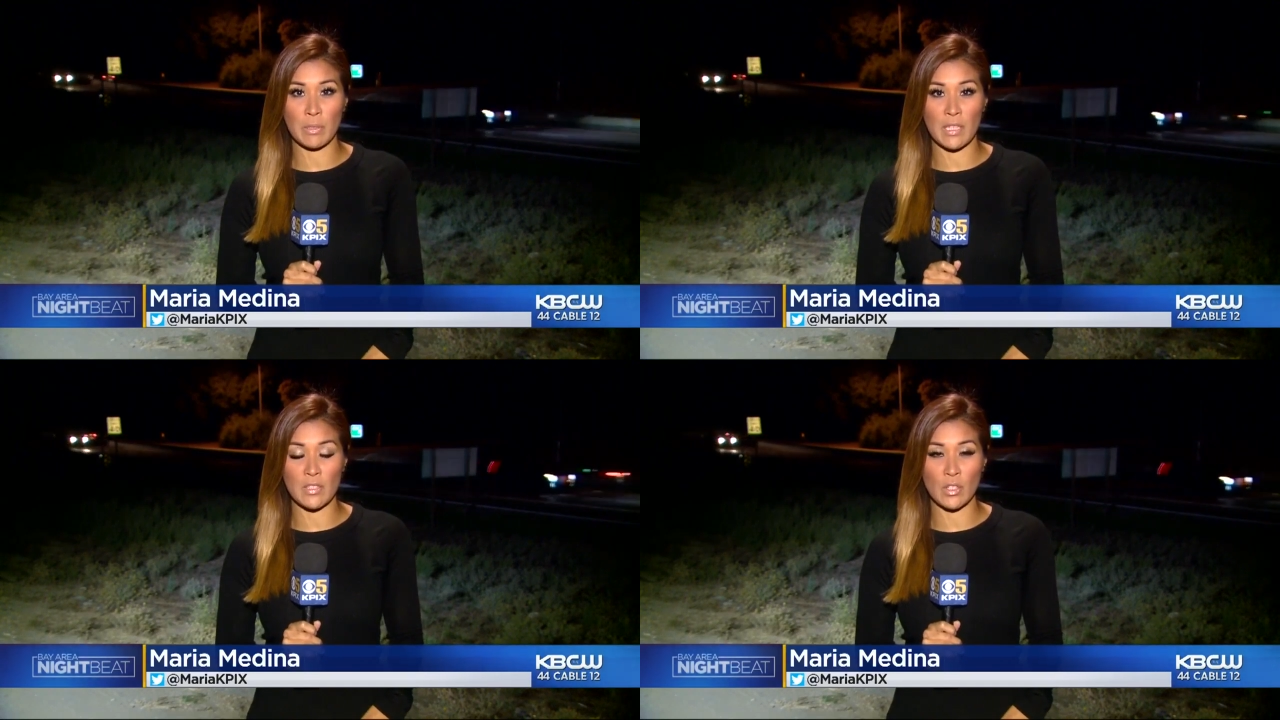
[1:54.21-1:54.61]

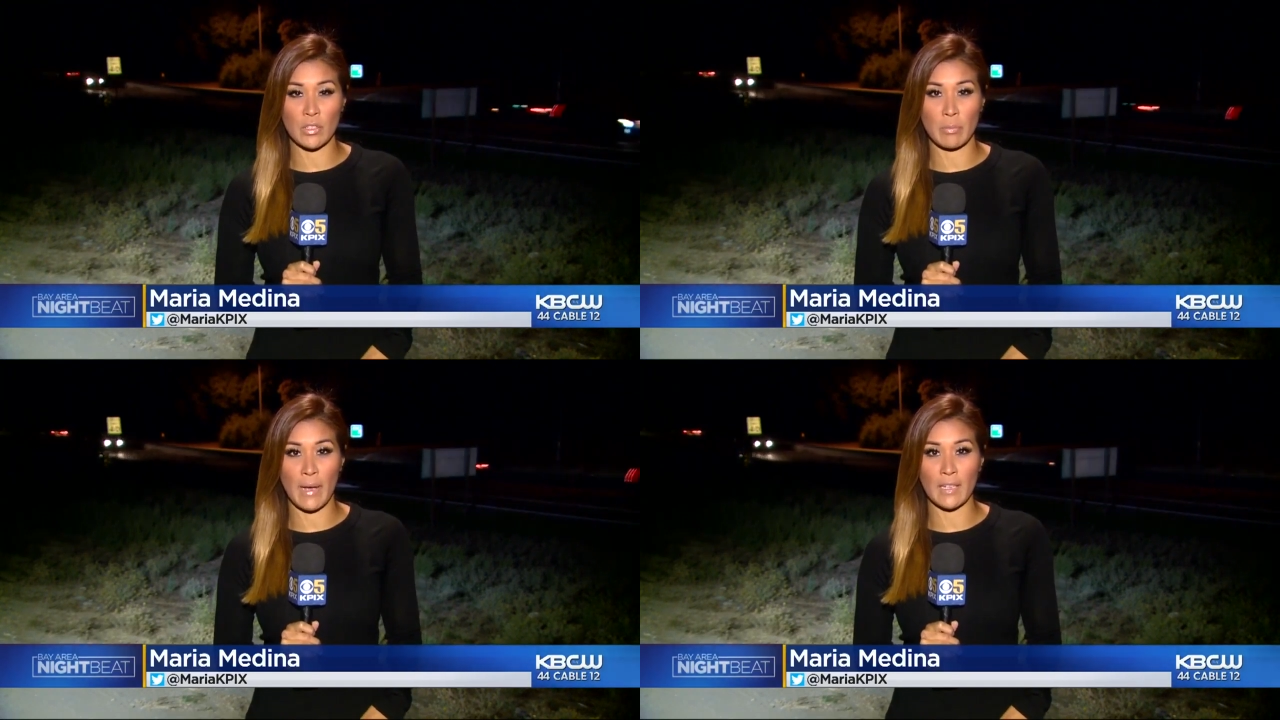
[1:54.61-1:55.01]
but they
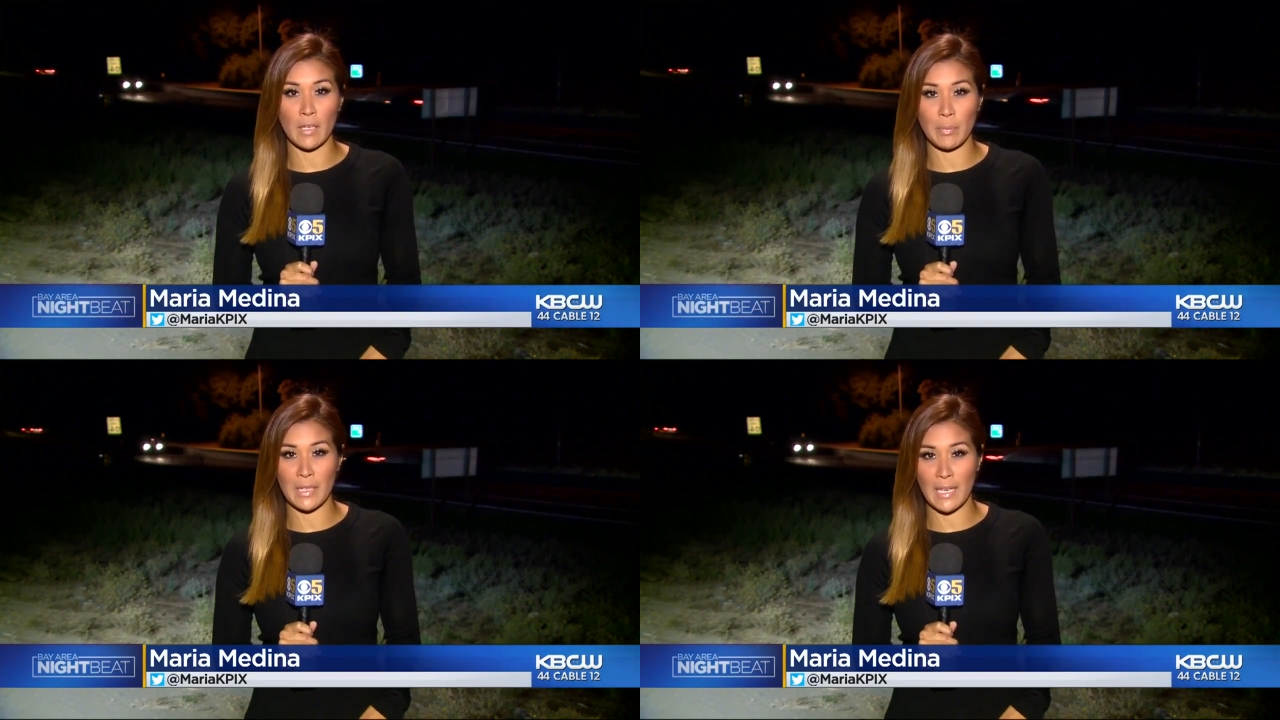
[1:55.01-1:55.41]
started
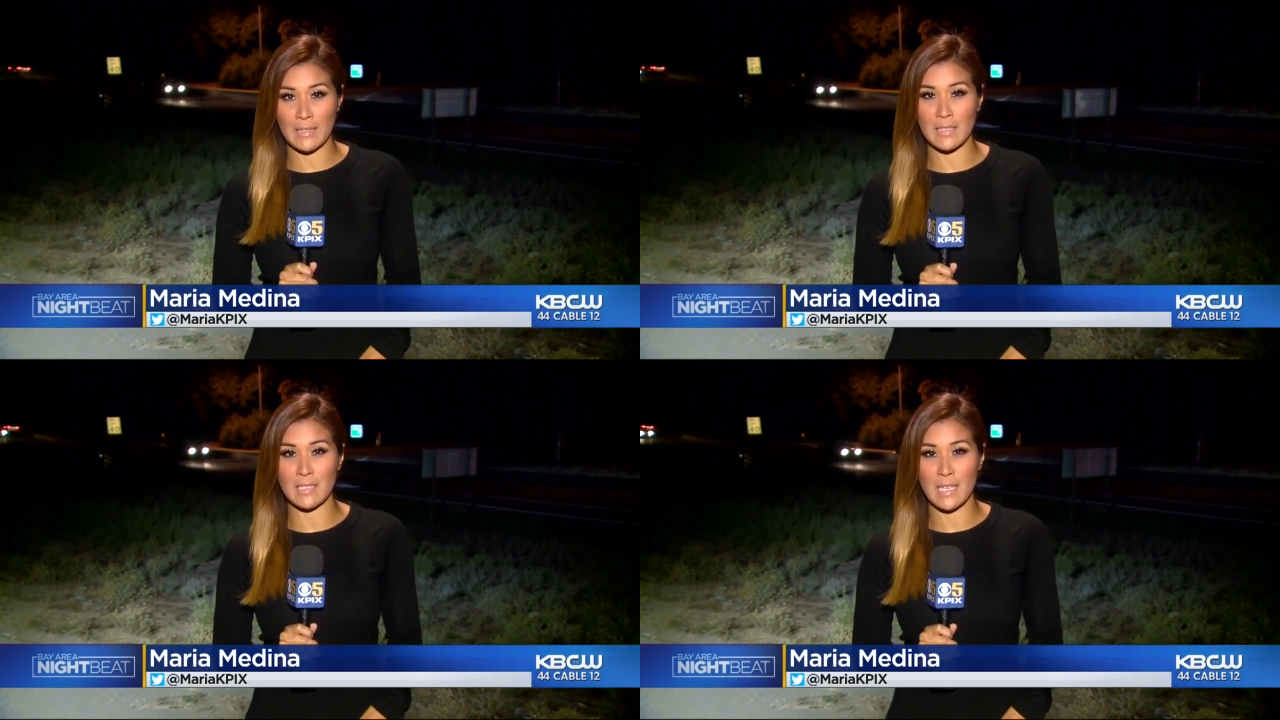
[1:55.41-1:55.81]
back up
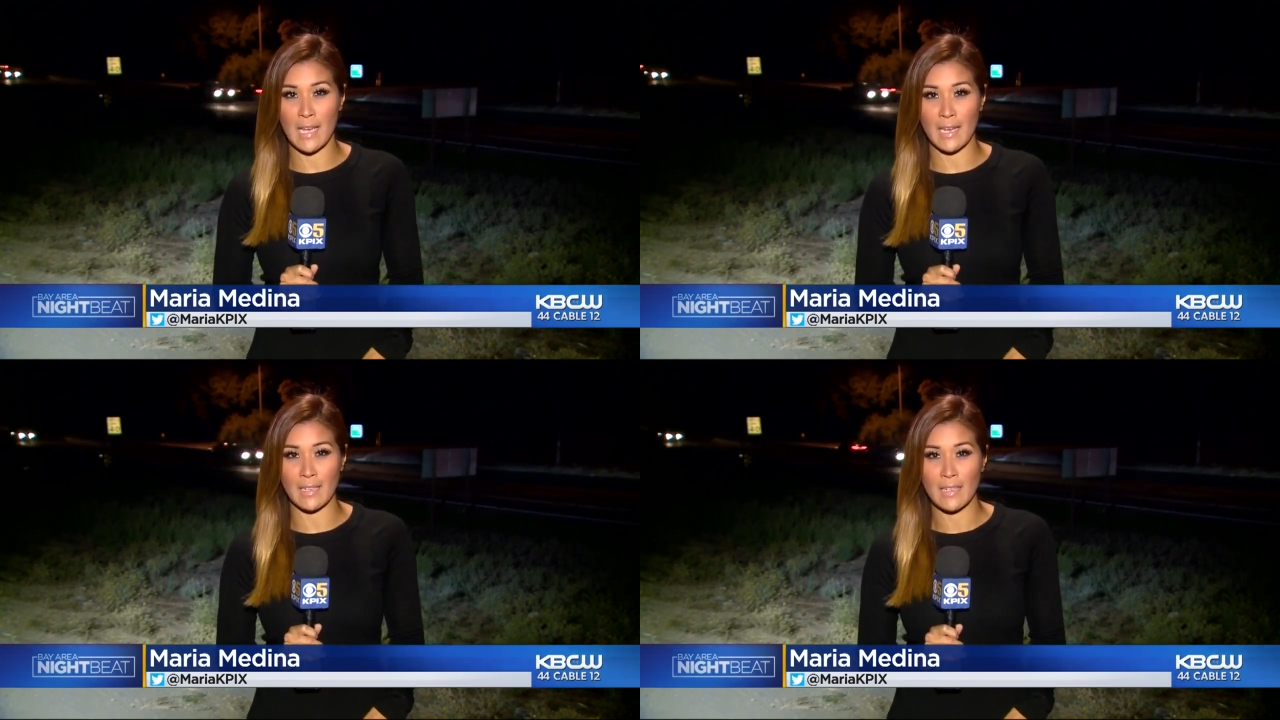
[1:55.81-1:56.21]
again
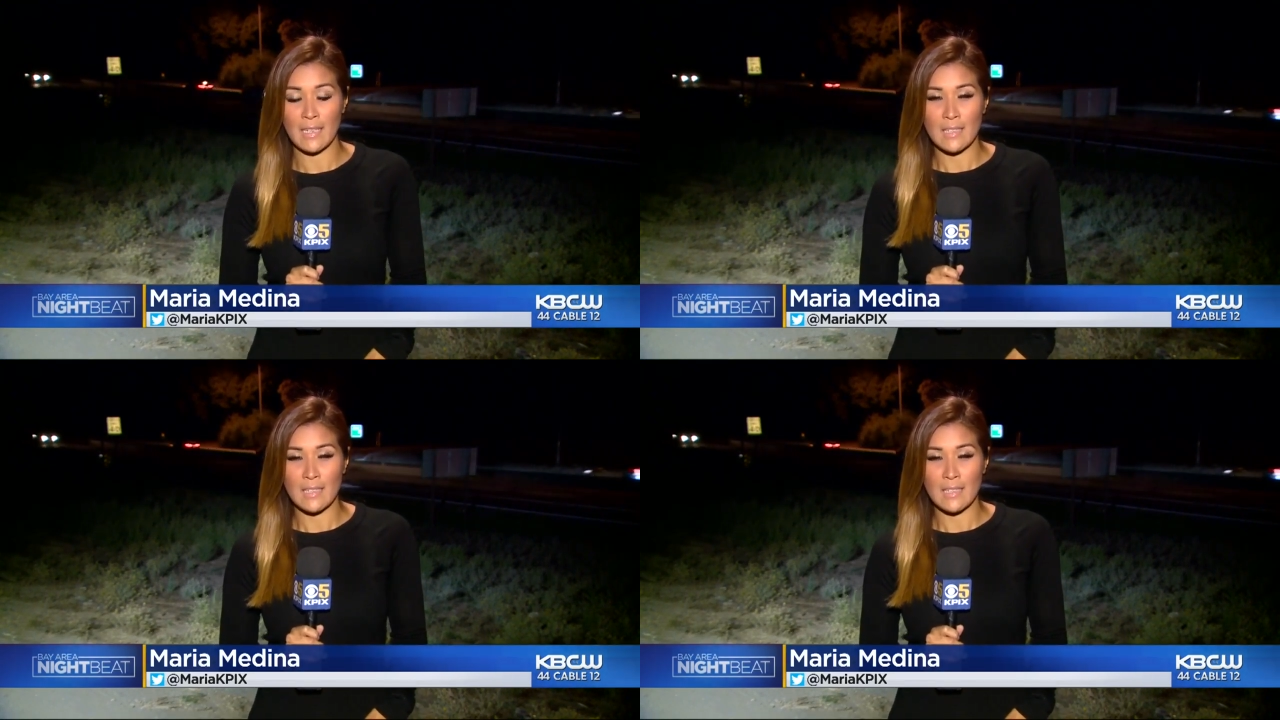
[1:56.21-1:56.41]
today.